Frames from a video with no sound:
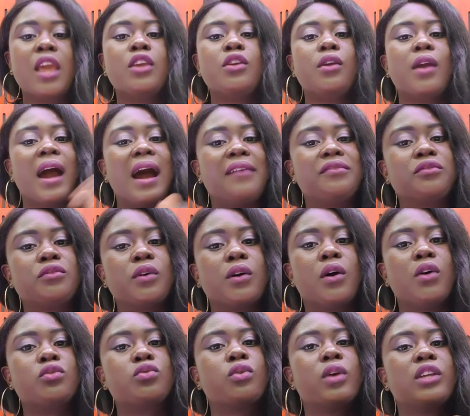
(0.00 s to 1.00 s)
You have to
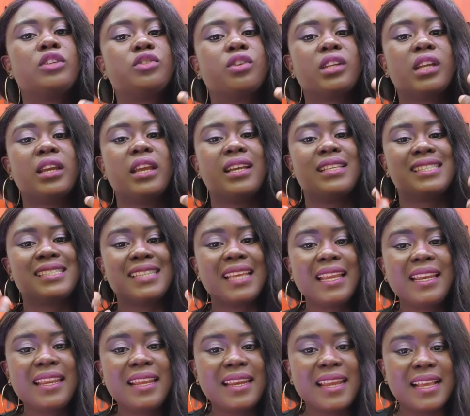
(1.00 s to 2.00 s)
also ensure that you're
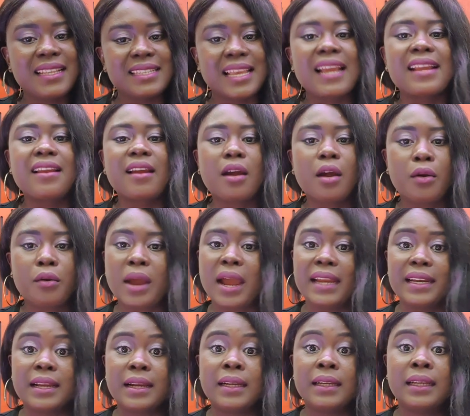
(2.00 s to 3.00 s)
sending a technical
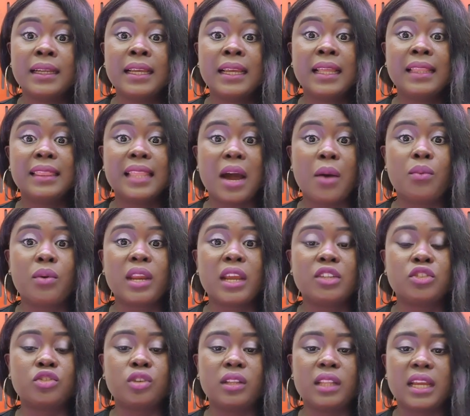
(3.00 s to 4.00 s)
rider that would
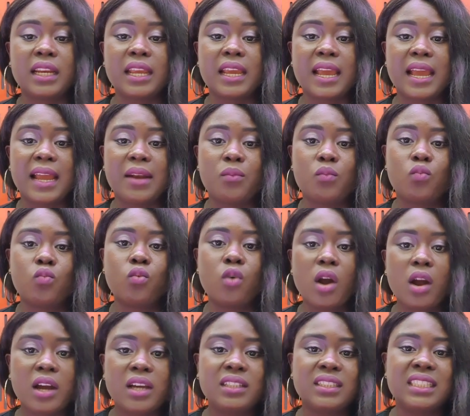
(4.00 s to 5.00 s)
ensure that it can
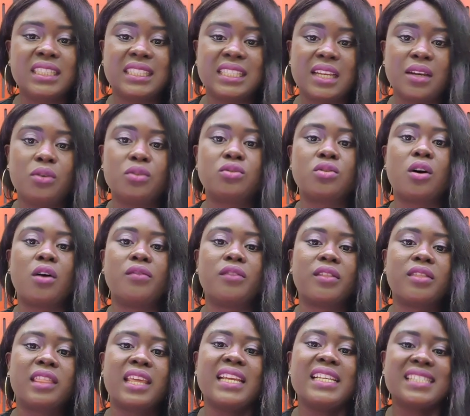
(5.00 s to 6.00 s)
work details of the
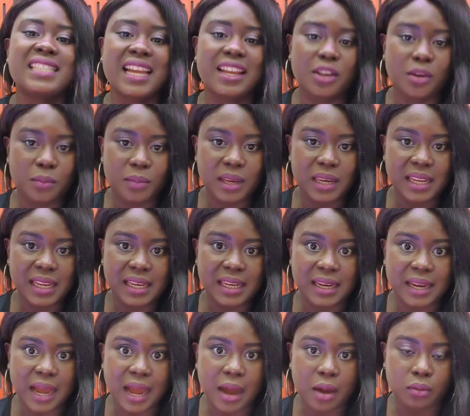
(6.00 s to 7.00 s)
things that you'll be
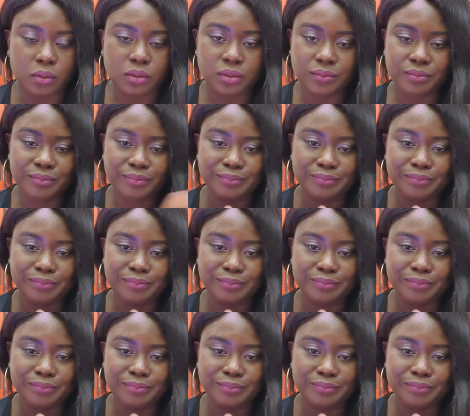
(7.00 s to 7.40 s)
needing out.